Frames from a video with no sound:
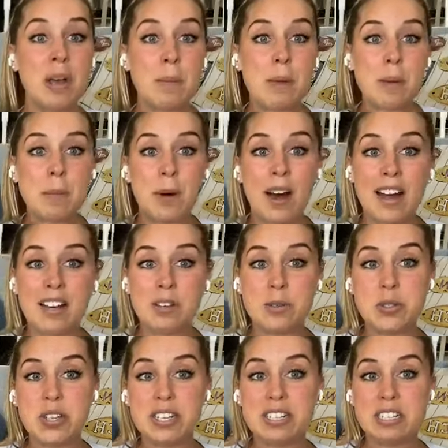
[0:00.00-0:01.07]
people how to
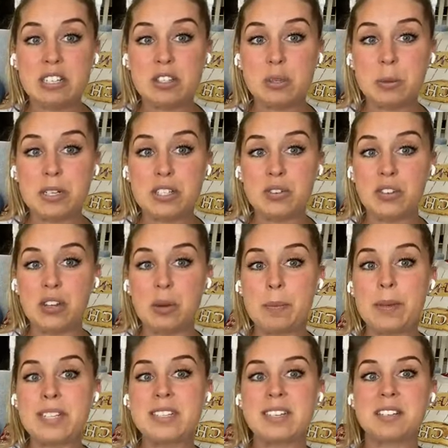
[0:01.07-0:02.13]
use LinkedIn stories for their
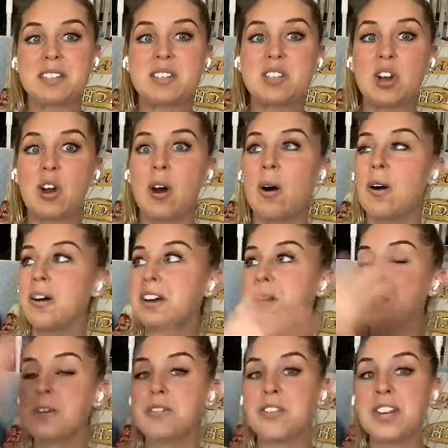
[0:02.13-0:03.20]
business? These are all going
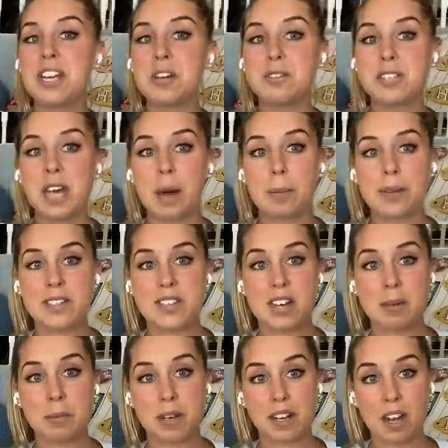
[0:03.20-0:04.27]
to be video topics that
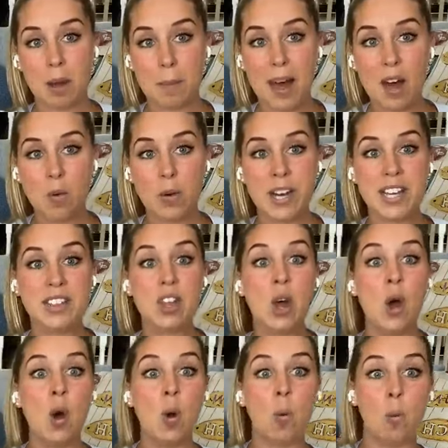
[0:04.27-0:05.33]
I'm going to come out with
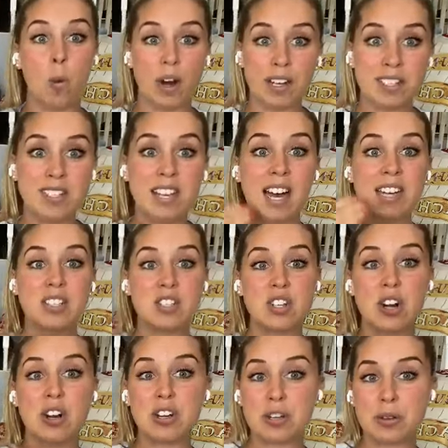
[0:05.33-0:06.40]
once I
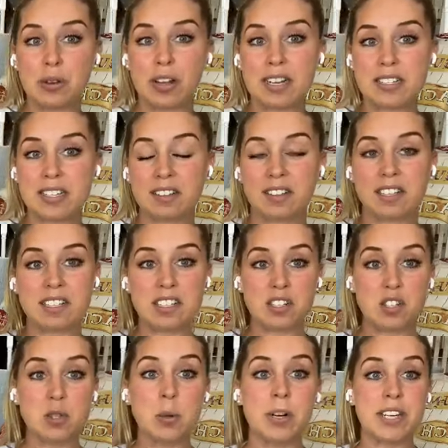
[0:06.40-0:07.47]
start utilizing
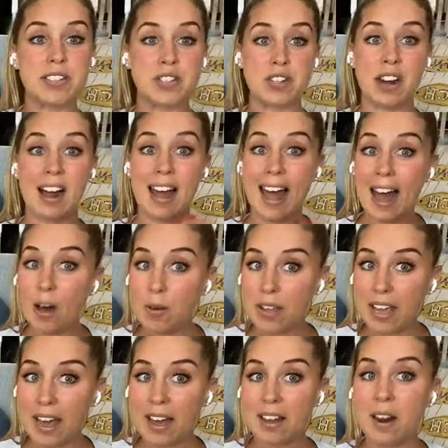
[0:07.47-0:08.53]
LinkedIn stories. They're not out
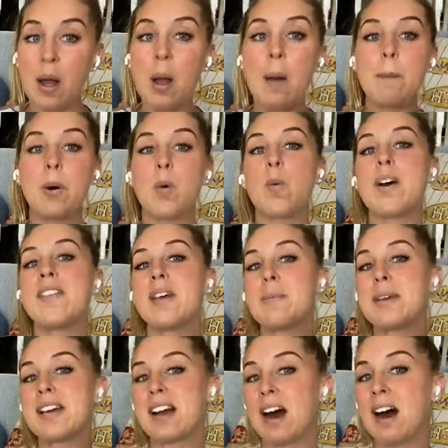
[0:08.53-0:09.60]
yet, but when they
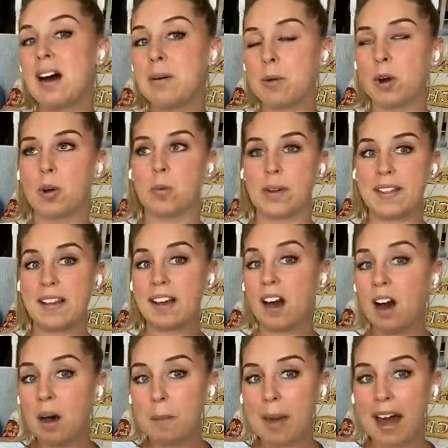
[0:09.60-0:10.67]
come
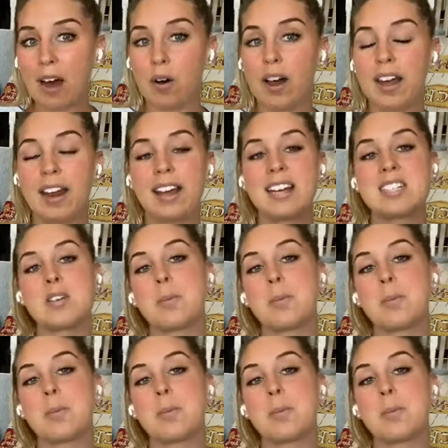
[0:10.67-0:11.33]
out and I get to